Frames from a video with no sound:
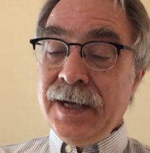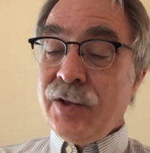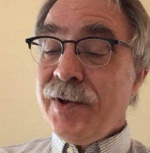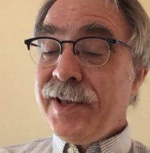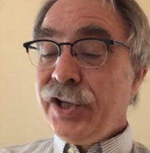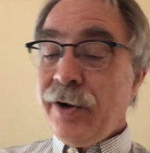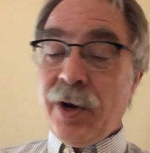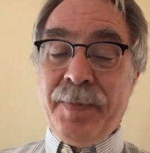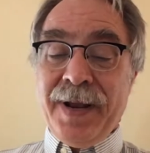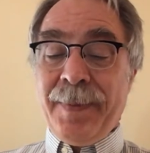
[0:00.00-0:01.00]
So as I
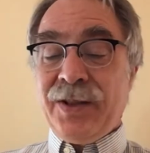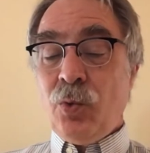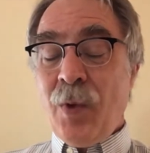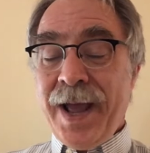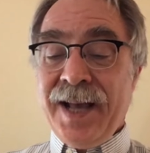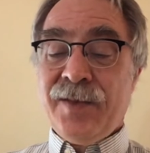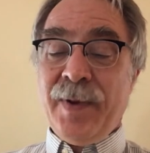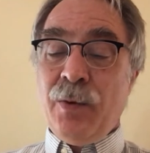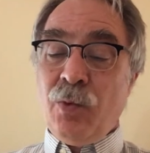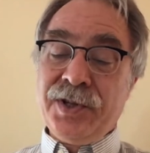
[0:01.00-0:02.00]
share a bit about the ways
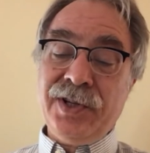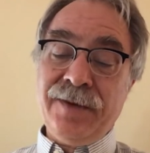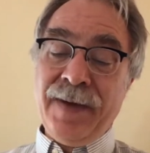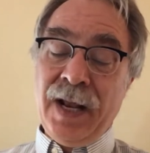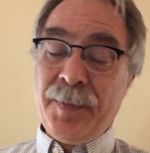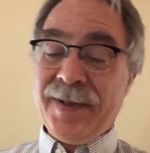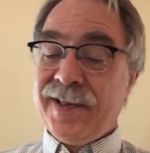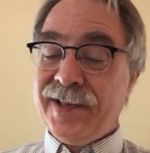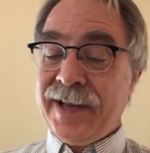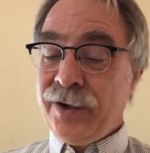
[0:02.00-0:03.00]
we work to develop and
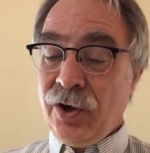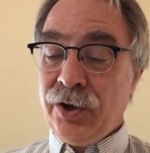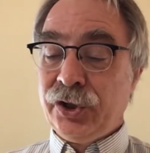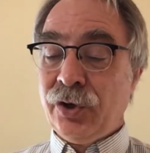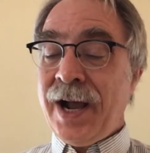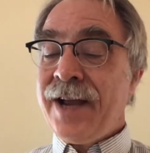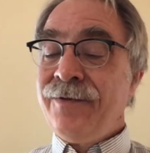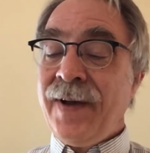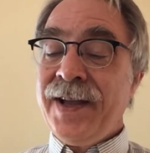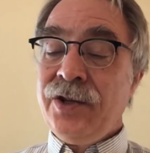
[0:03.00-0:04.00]
sustain culture, I
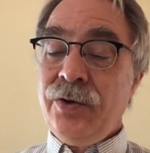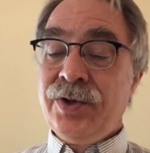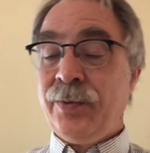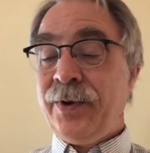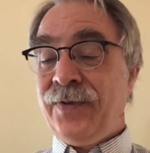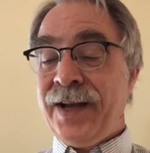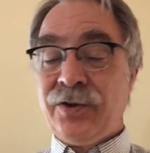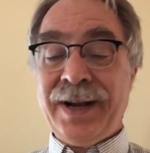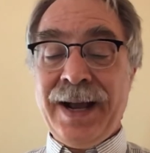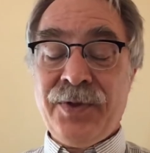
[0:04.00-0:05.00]
invite you to reflect
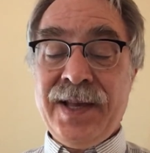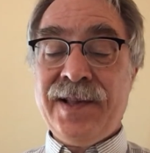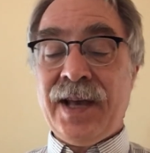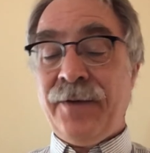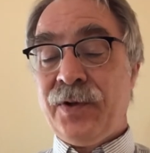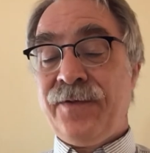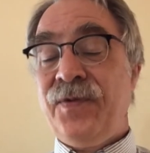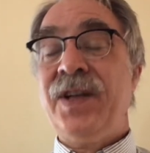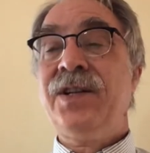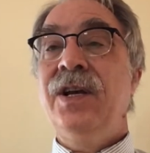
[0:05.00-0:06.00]
on how these efforts
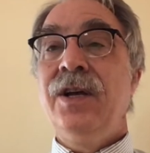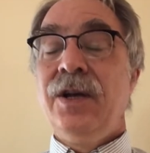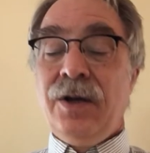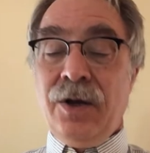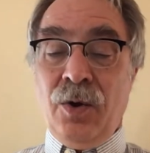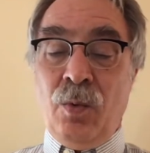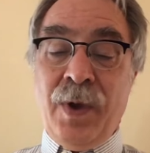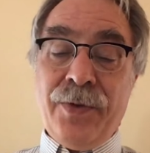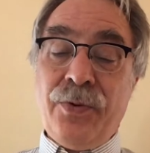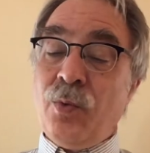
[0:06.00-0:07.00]
fit
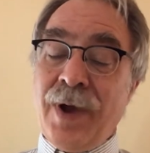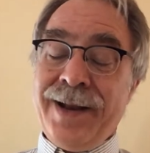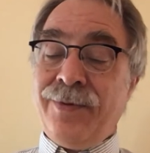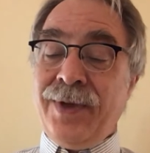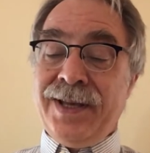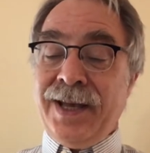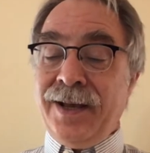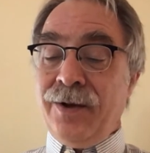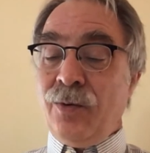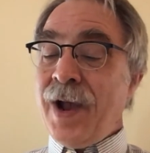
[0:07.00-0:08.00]
with right
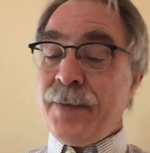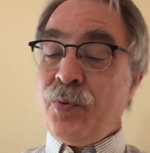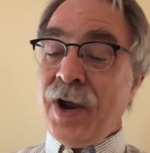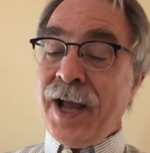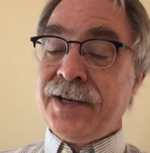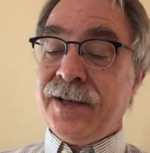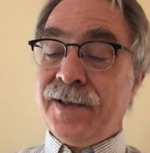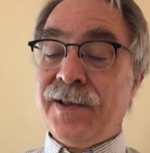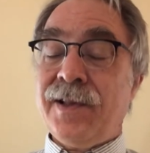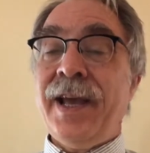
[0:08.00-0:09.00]
thinking, right
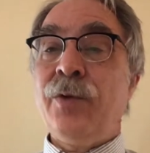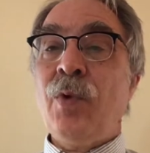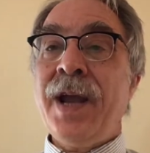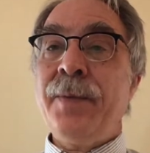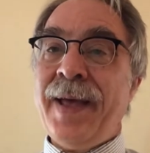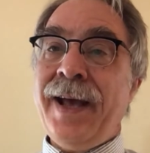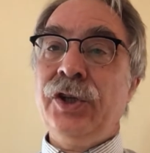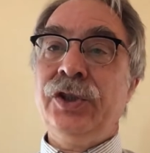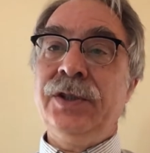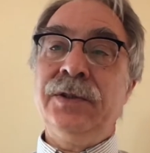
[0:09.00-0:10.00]
practice, and right
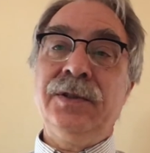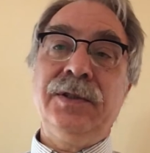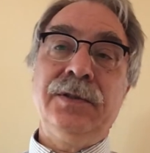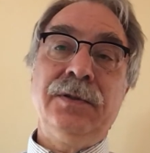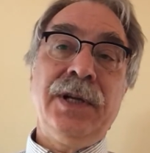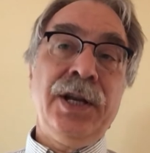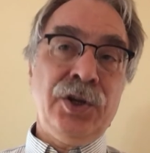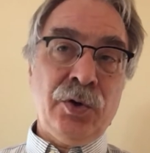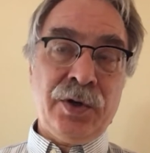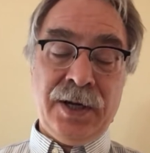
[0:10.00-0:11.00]
passion in
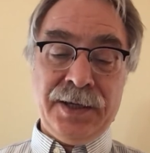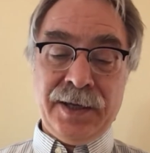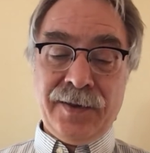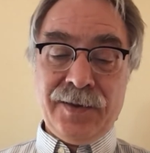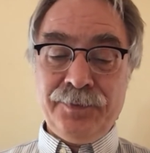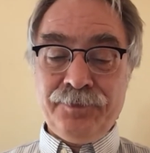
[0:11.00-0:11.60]
your context.